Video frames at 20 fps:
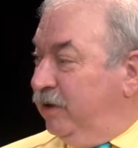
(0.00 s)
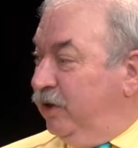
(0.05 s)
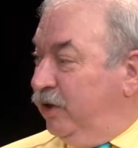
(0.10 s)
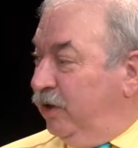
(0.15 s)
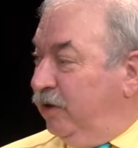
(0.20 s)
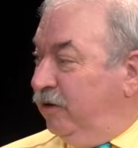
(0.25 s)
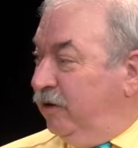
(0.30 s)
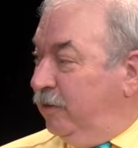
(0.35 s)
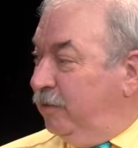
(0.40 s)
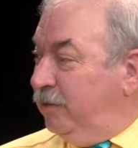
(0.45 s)

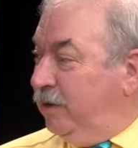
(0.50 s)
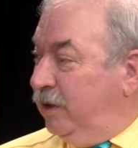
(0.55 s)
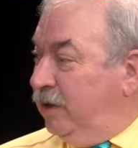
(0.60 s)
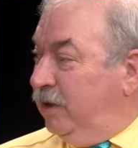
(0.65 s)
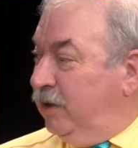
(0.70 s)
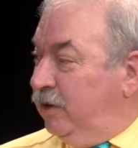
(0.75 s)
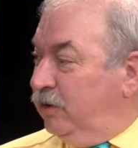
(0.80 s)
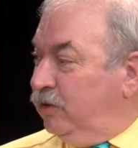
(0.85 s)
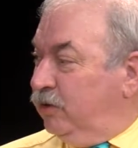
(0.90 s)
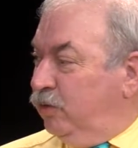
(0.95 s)
Europe.
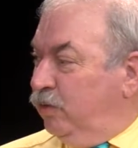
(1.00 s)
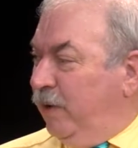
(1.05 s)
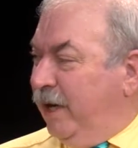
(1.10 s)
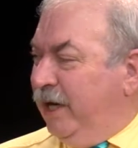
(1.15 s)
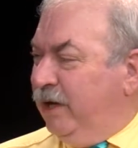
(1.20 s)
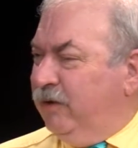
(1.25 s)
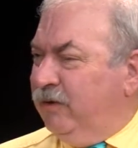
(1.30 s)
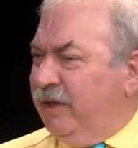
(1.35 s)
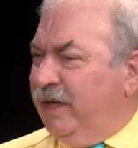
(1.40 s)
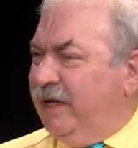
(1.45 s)
So
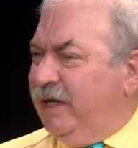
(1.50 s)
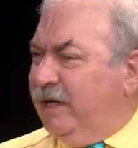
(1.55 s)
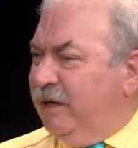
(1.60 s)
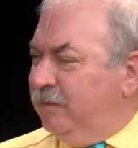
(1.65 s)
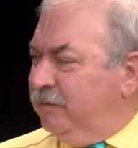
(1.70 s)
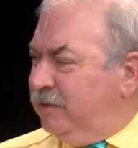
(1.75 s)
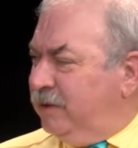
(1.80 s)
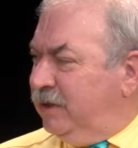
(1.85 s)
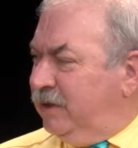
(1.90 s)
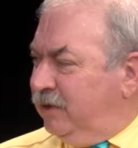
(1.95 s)
why do they
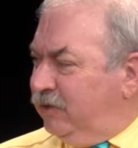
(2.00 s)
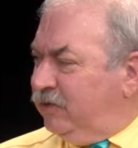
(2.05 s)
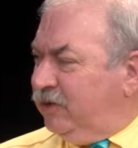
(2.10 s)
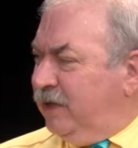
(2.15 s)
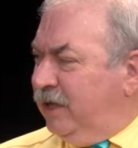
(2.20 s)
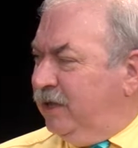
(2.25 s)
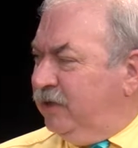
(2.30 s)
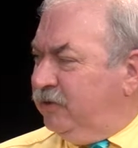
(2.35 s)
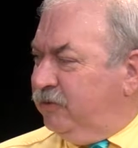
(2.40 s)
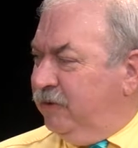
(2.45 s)
come to this
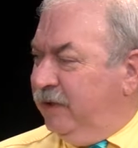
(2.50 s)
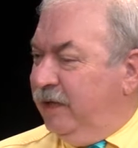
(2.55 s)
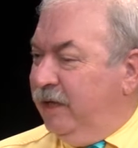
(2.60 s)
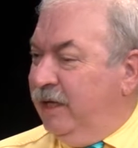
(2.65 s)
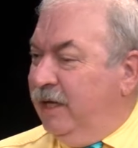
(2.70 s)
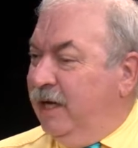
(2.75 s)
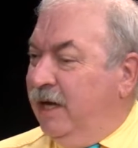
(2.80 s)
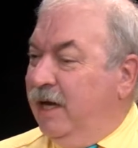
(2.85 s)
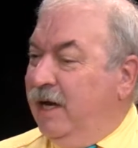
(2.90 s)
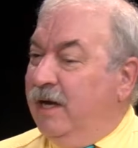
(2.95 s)
country,
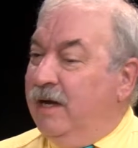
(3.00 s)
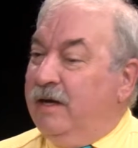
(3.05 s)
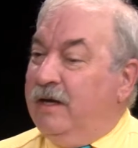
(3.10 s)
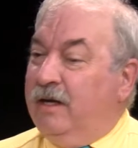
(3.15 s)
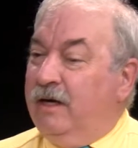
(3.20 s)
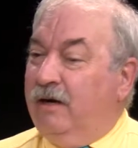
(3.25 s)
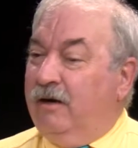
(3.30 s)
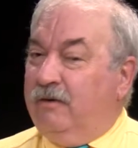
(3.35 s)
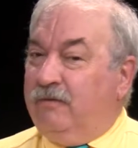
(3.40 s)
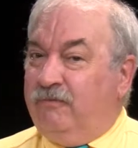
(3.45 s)

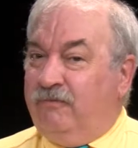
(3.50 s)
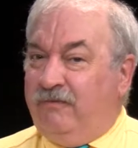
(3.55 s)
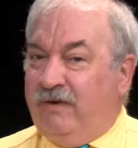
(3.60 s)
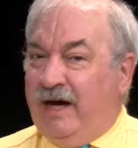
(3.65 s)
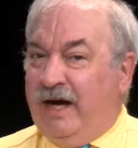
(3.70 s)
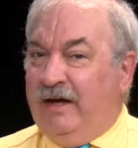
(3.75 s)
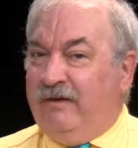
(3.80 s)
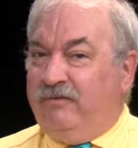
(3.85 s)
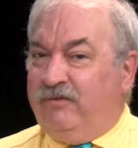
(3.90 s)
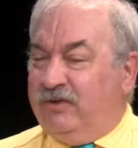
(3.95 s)

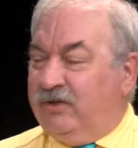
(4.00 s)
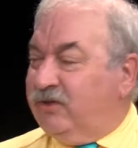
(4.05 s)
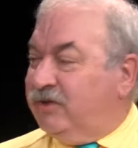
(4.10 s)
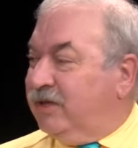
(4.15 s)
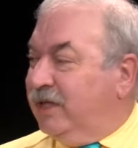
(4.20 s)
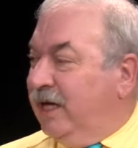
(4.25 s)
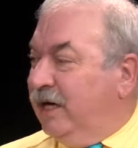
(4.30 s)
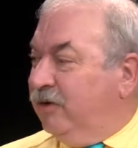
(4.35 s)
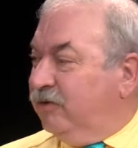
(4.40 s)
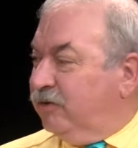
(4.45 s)
5,000 to
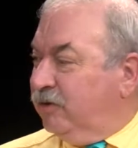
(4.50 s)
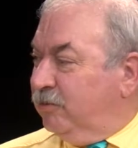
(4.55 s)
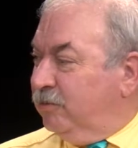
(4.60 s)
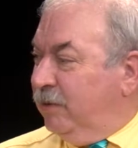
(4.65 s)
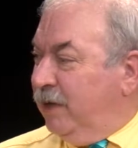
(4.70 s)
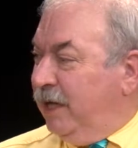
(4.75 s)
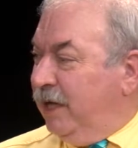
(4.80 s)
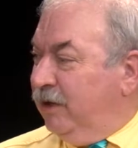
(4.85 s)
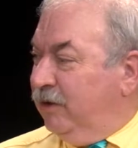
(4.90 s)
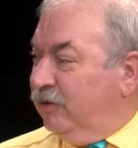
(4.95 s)
6,000
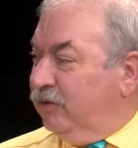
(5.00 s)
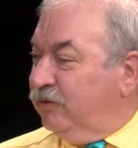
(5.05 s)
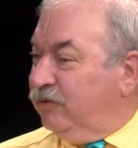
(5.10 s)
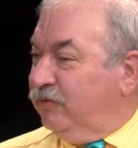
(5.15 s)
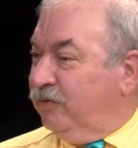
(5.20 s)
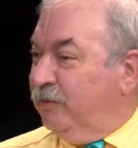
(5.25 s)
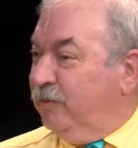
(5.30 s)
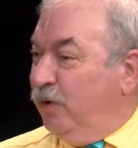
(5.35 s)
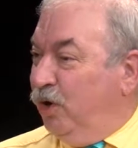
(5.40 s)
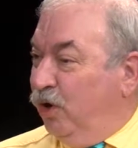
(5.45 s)
miles
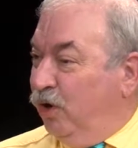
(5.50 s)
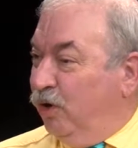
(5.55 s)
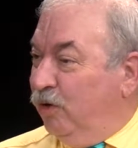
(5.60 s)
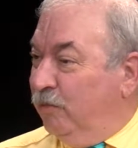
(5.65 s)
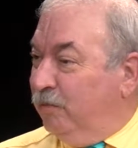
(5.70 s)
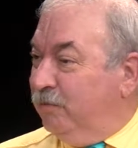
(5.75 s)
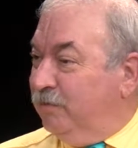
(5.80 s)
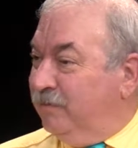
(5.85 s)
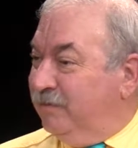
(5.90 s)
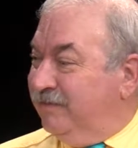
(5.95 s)
from
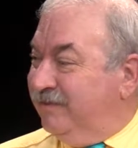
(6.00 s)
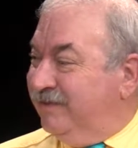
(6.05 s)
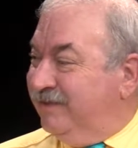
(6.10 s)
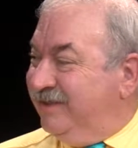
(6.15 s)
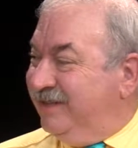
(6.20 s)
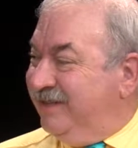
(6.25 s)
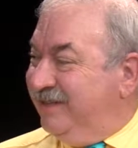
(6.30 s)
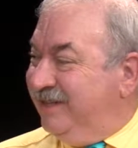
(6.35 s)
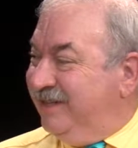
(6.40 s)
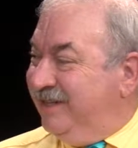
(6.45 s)
home
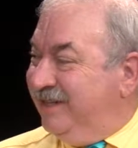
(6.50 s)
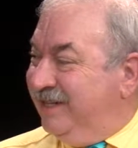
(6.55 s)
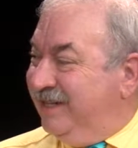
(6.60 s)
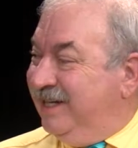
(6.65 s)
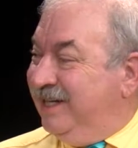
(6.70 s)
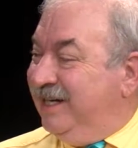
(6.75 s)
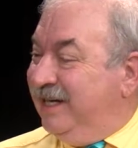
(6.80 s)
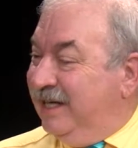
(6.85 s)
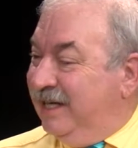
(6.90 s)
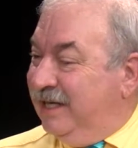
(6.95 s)

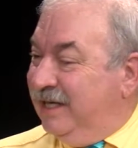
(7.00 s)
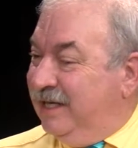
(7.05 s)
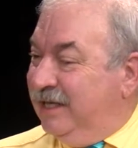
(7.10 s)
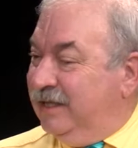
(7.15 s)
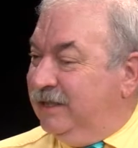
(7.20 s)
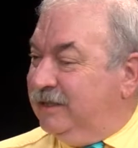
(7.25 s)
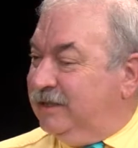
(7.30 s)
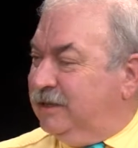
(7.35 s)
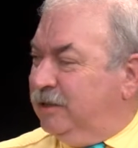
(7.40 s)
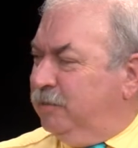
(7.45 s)

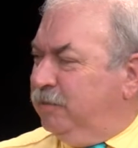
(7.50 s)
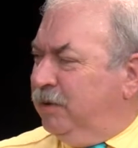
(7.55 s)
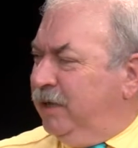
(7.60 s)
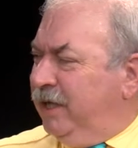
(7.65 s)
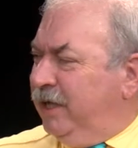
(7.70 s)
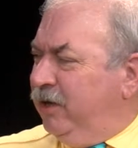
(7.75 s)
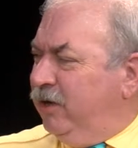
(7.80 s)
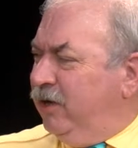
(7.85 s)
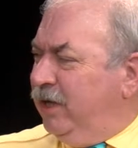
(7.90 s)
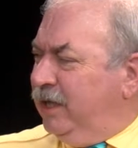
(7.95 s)
to
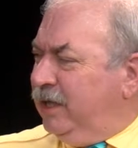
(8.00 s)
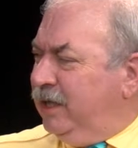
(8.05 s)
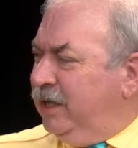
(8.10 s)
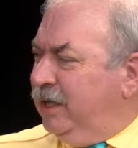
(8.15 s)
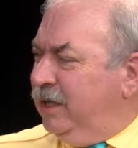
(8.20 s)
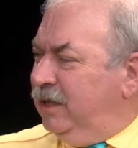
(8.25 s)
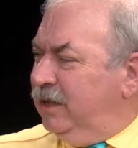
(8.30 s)
play hockey?